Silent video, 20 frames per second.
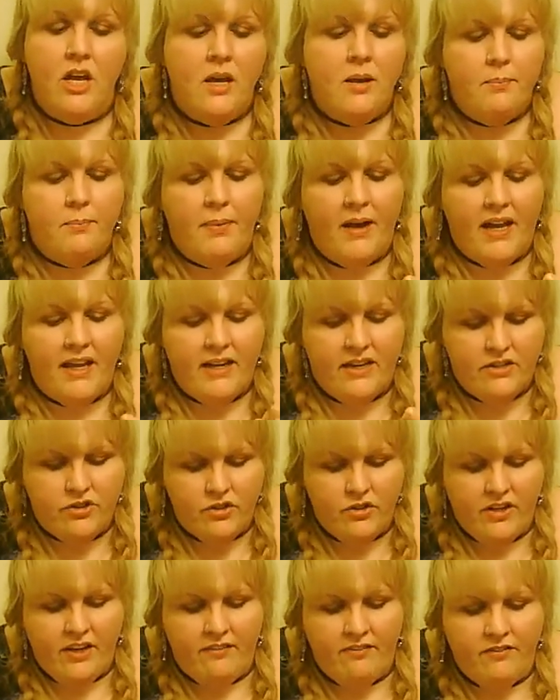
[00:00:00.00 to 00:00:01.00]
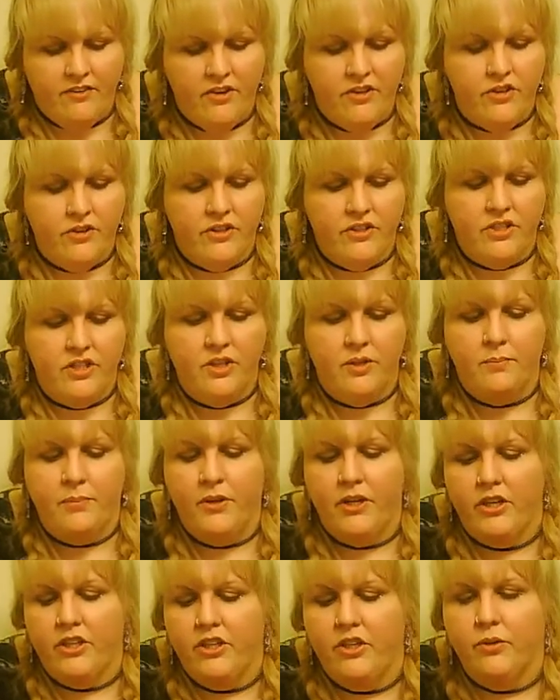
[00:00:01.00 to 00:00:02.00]
but as you get further into the book,
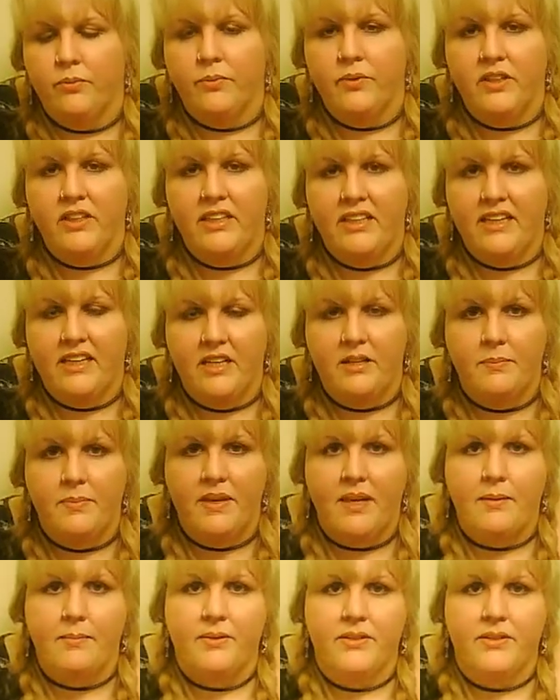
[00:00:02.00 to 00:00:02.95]
you're really going to be able